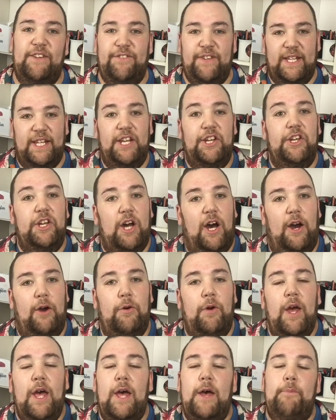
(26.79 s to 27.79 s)
If you didn't
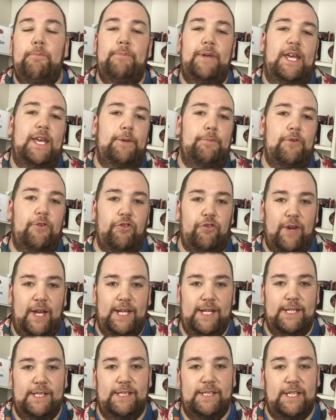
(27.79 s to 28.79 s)
know, me and my
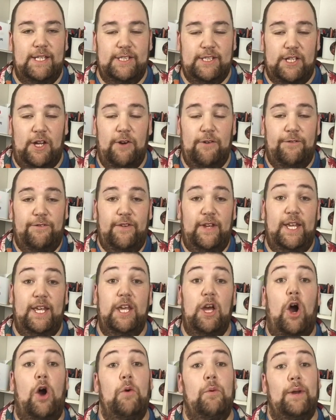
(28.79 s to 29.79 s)
friend
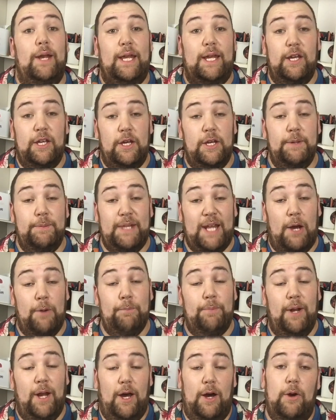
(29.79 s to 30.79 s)
Sophie. I will link her
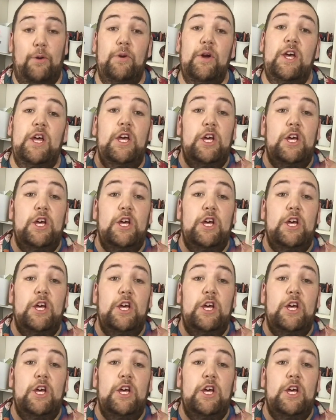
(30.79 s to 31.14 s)
down below.